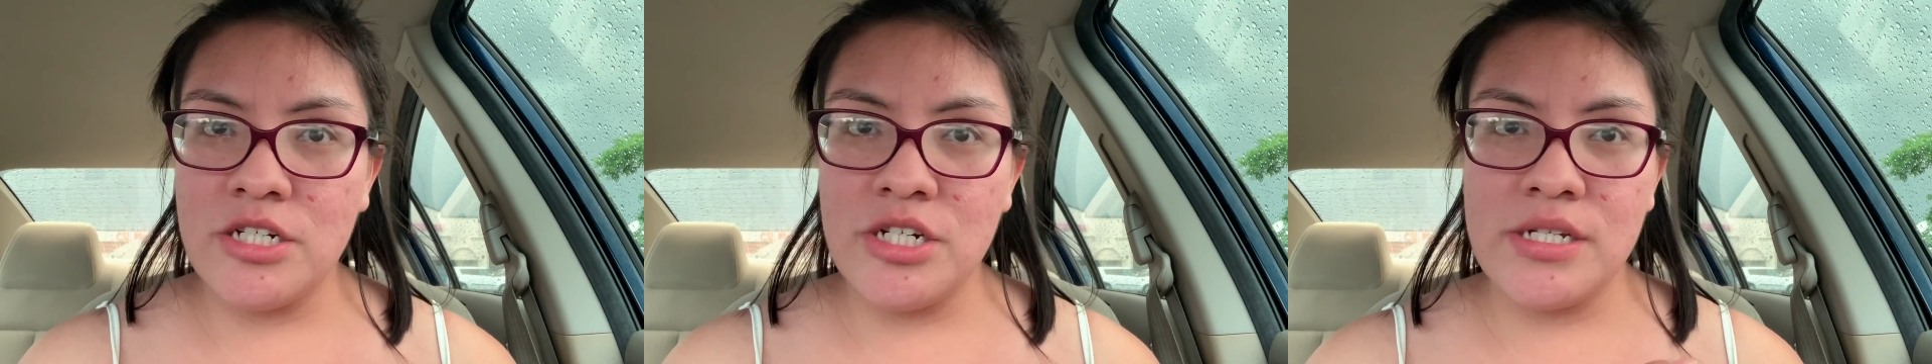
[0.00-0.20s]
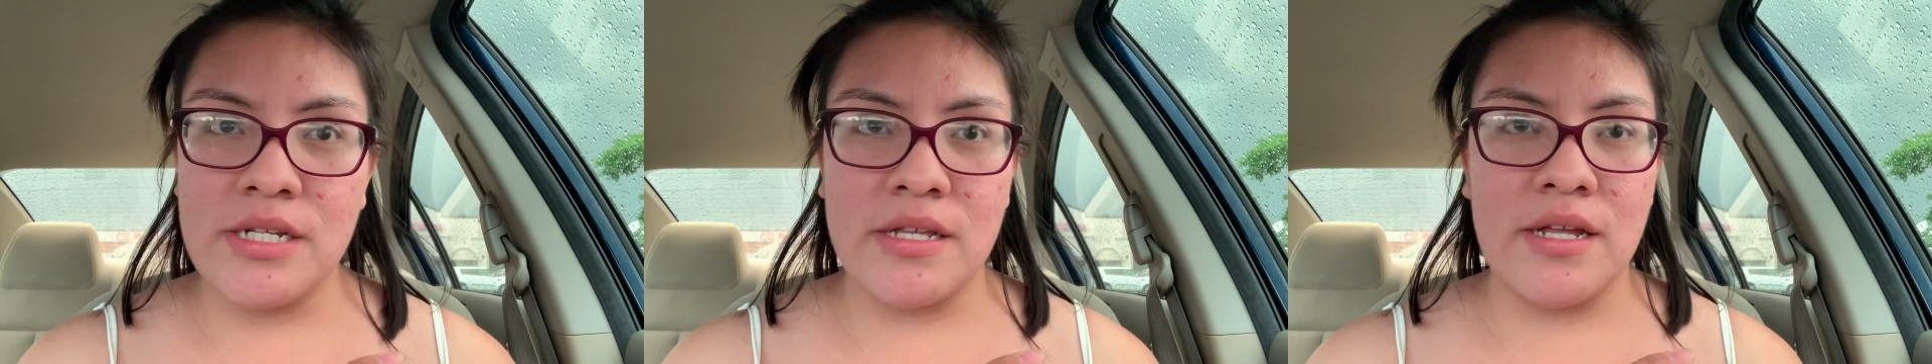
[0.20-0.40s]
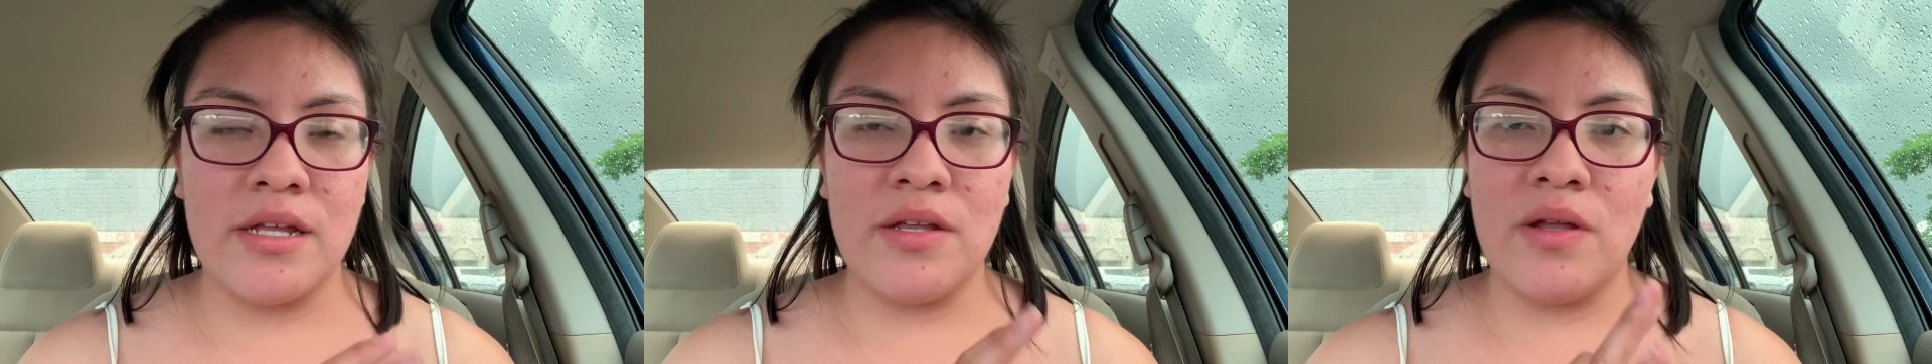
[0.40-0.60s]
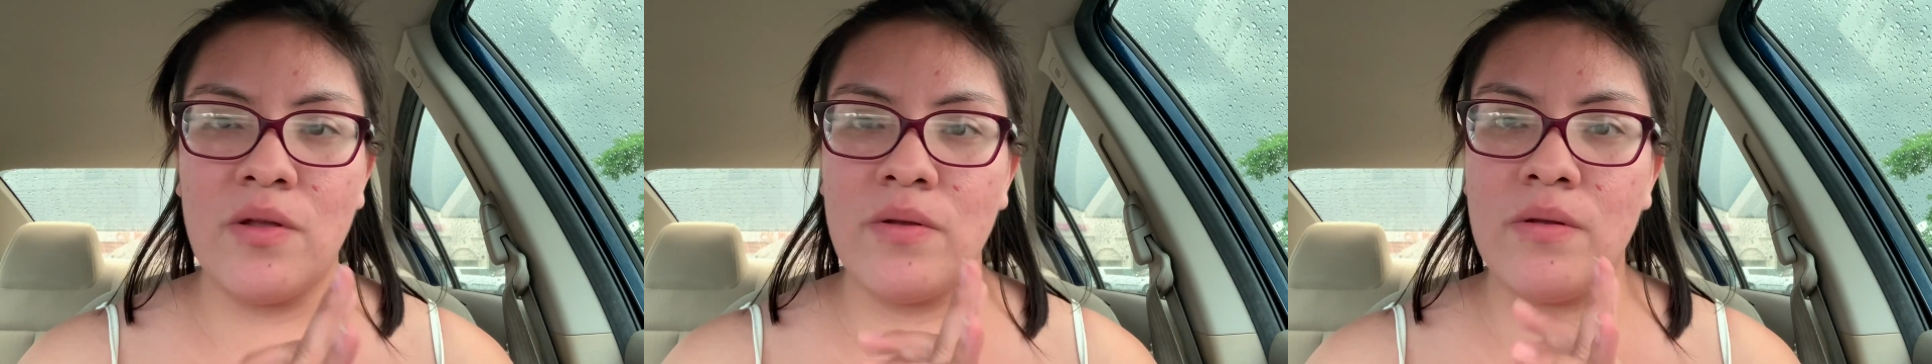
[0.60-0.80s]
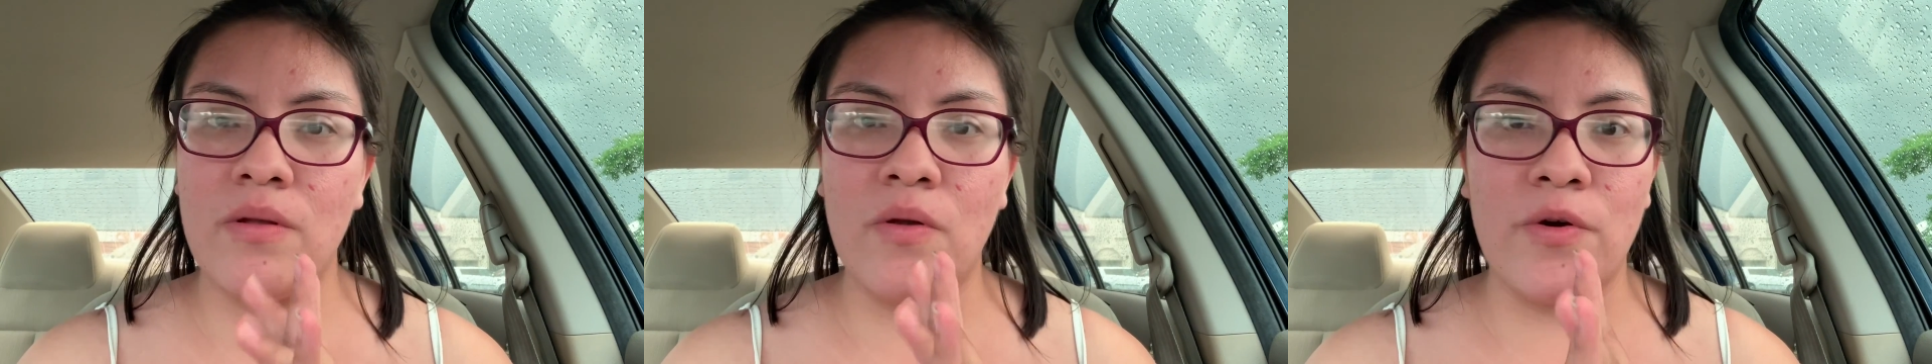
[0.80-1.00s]
She said that the
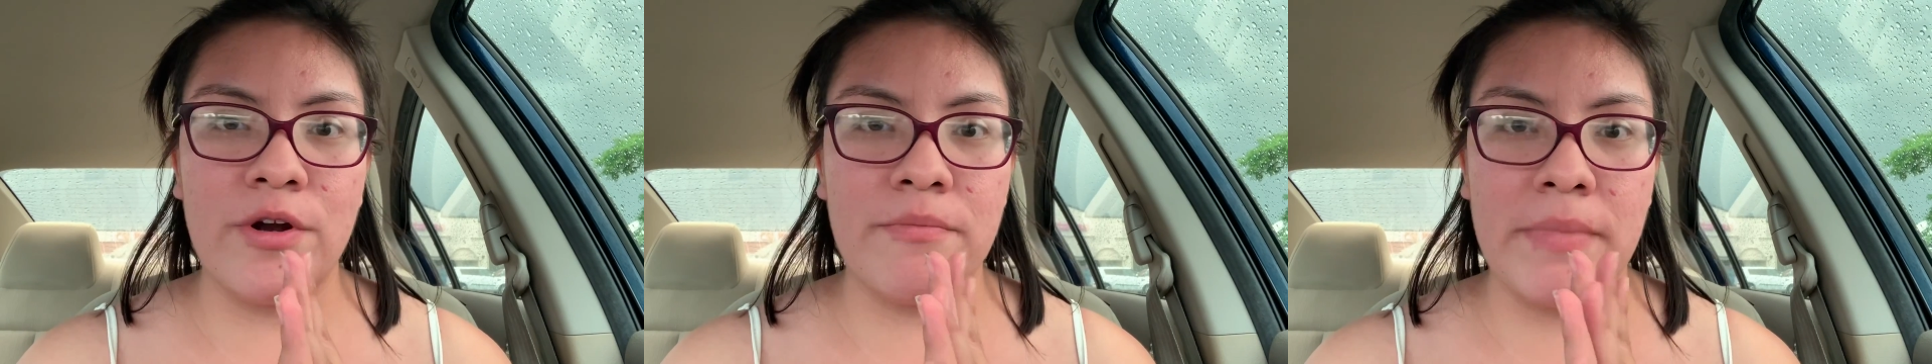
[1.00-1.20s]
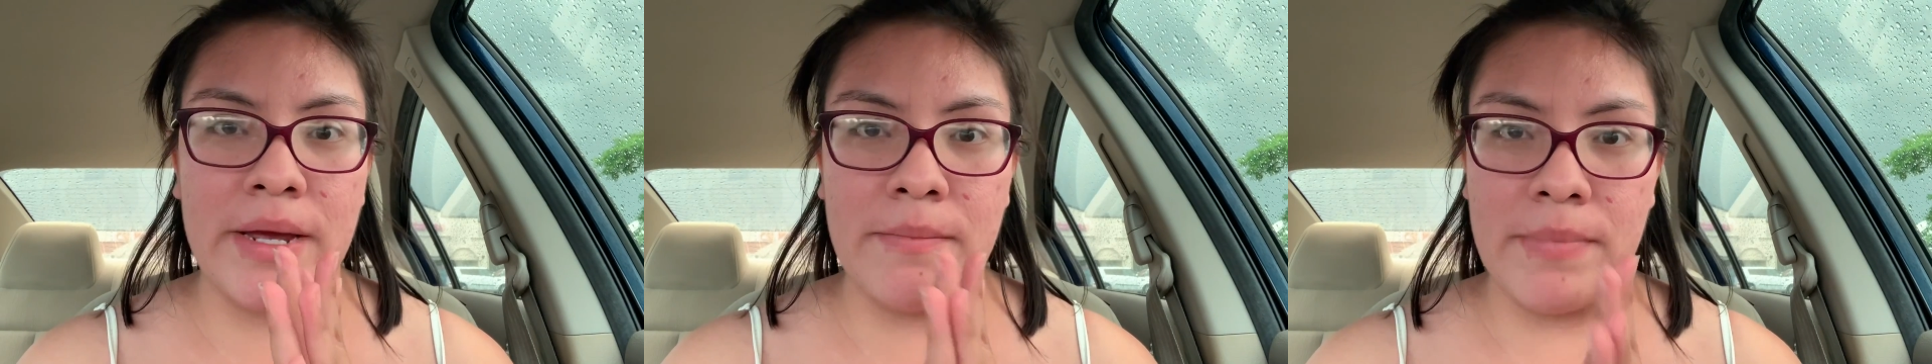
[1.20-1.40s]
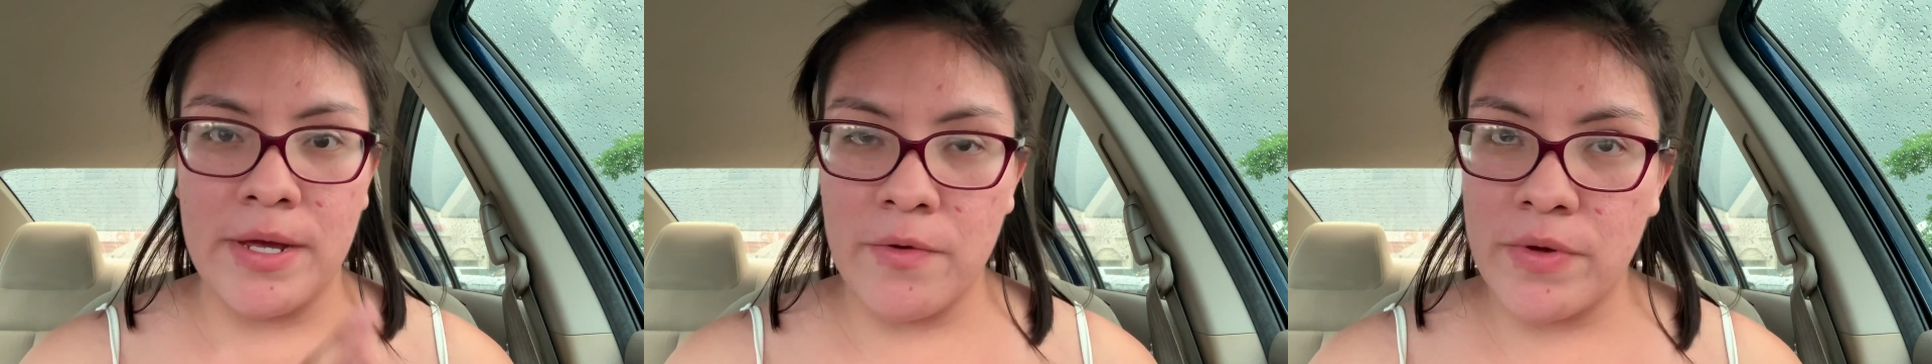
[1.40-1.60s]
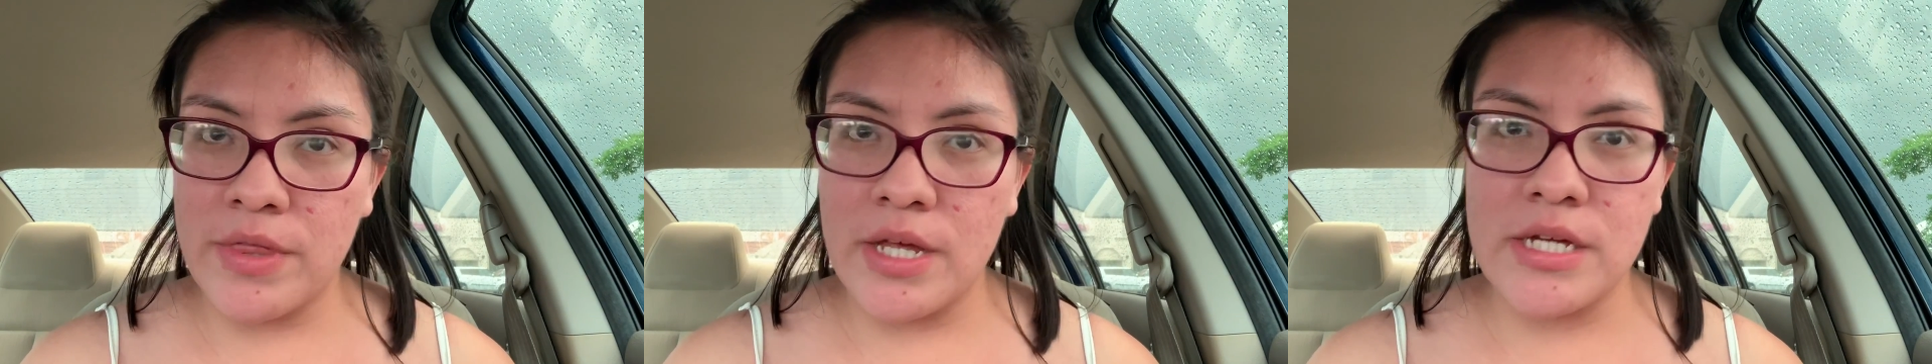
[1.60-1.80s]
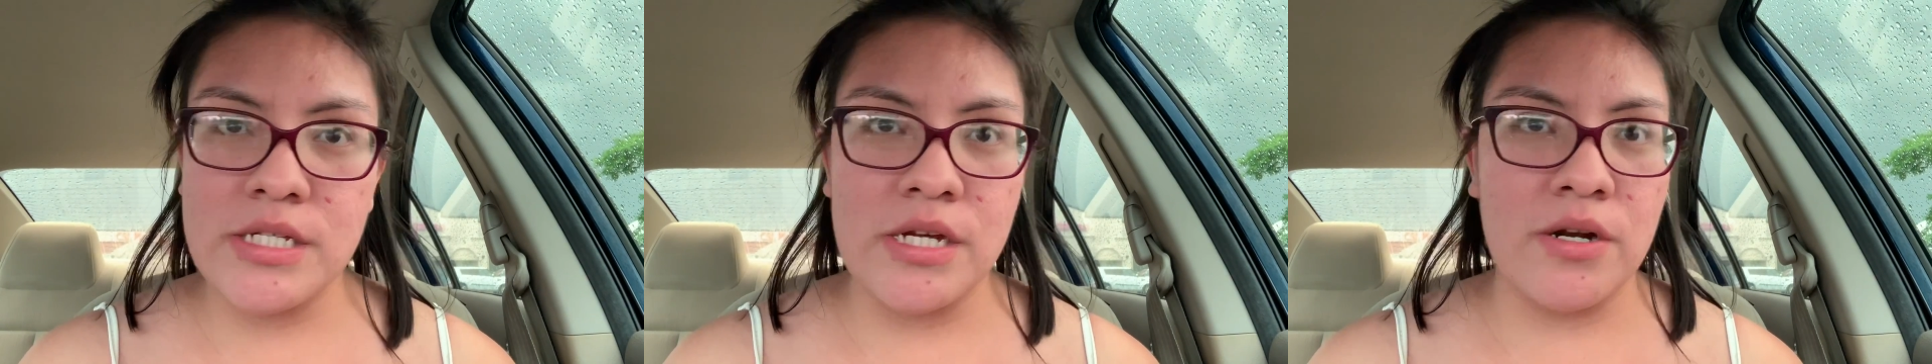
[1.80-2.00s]
Lord may be with
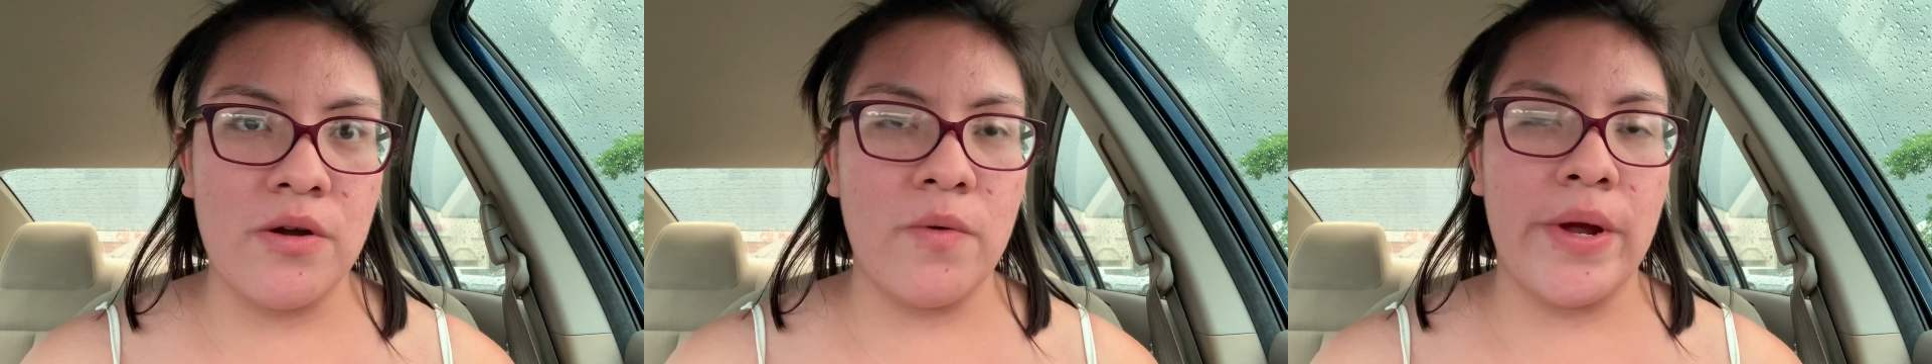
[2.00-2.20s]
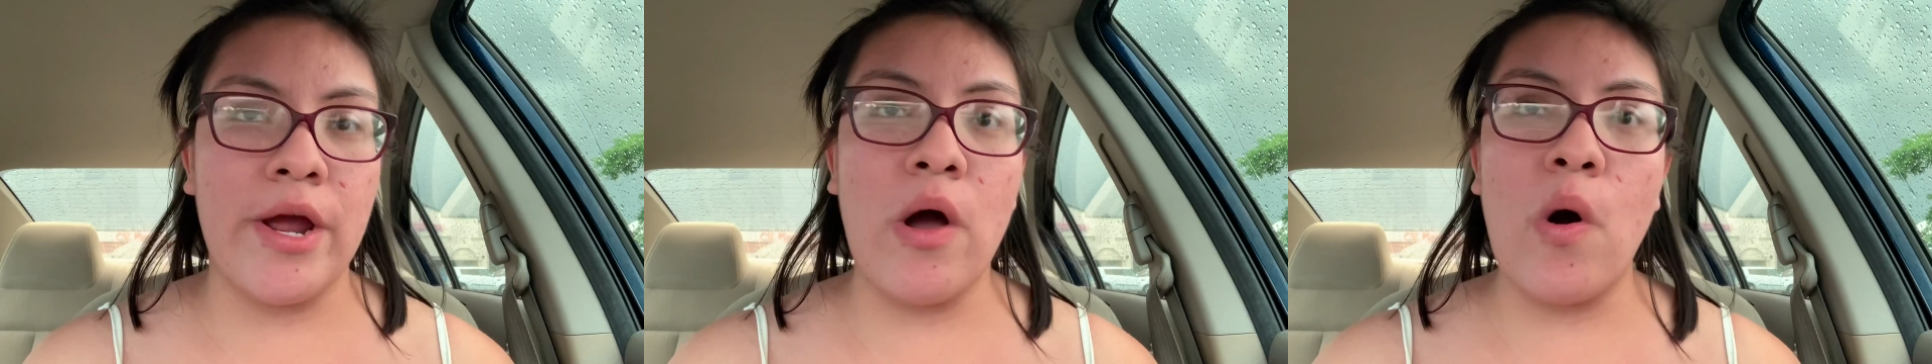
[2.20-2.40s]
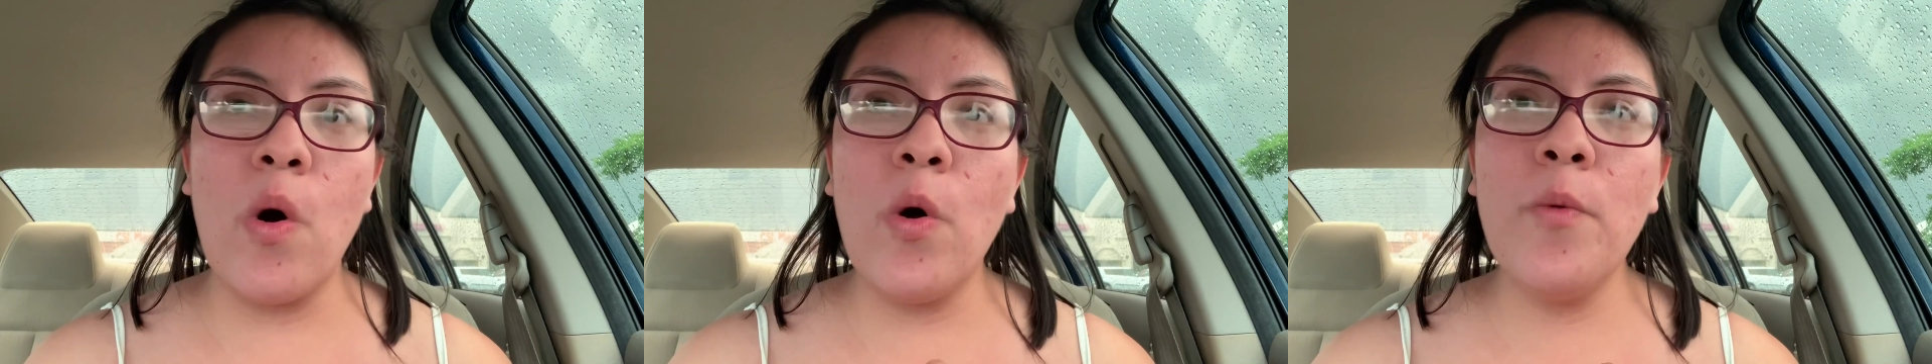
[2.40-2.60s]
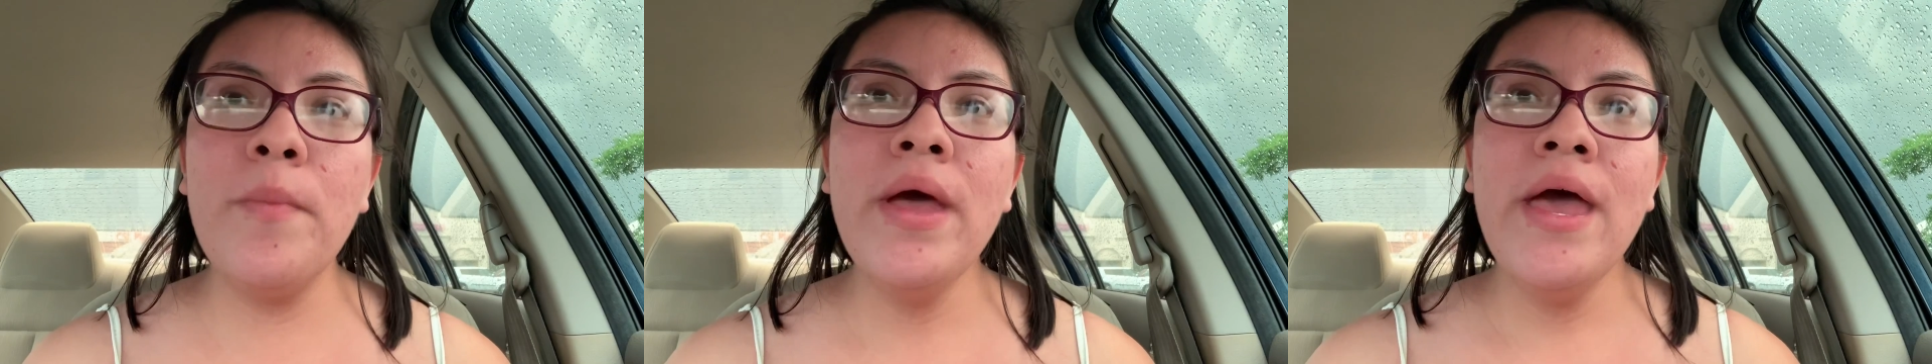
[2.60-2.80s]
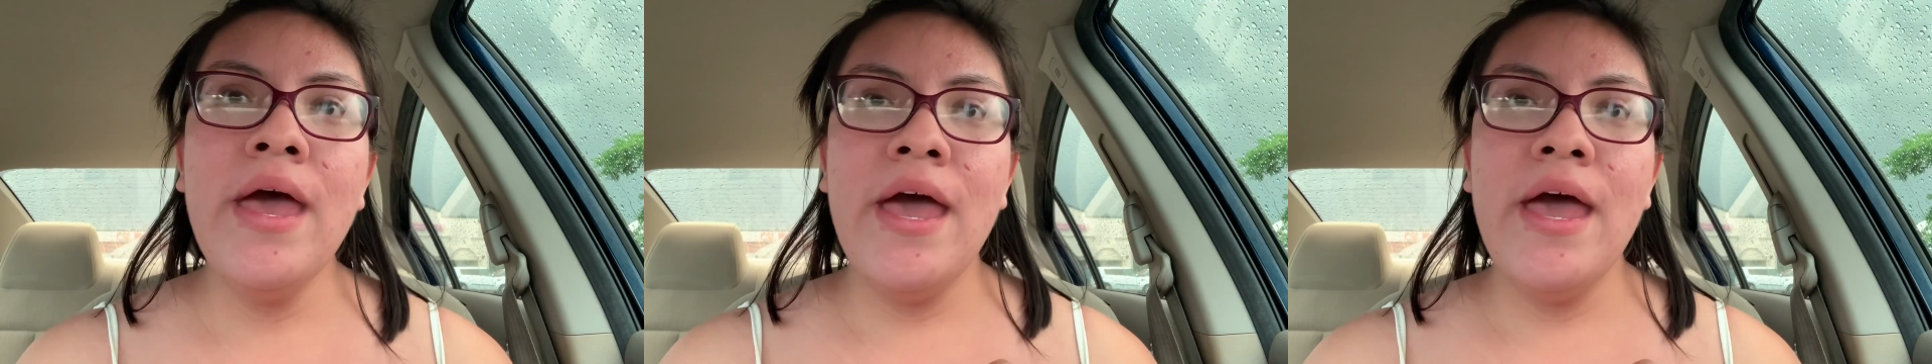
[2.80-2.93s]
us on our way home,